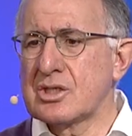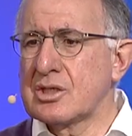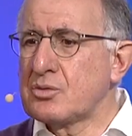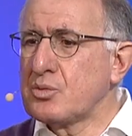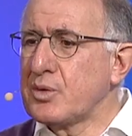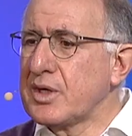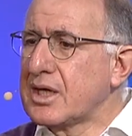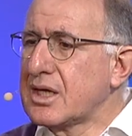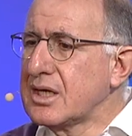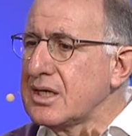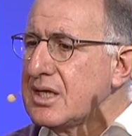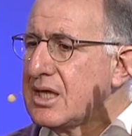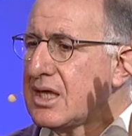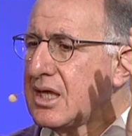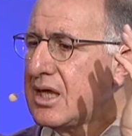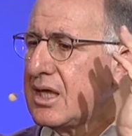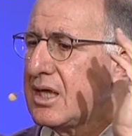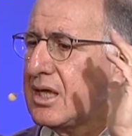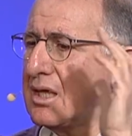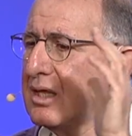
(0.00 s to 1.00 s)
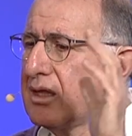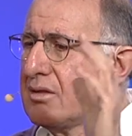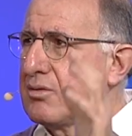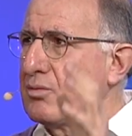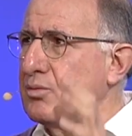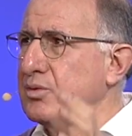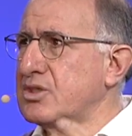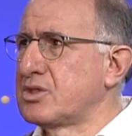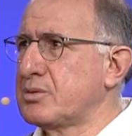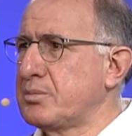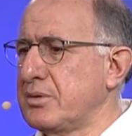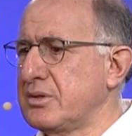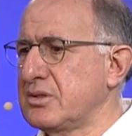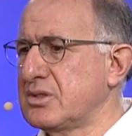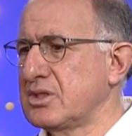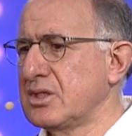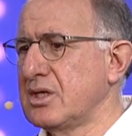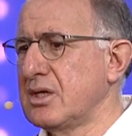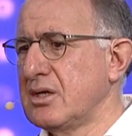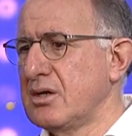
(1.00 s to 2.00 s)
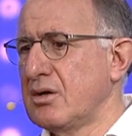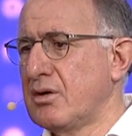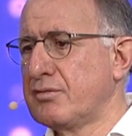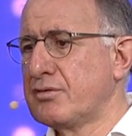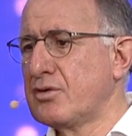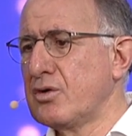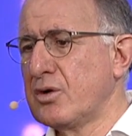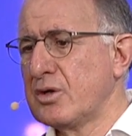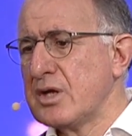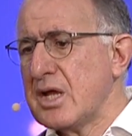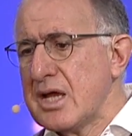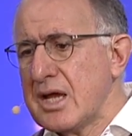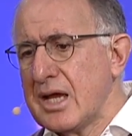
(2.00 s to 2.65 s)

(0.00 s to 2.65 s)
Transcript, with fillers: that we can hear the whispers of God.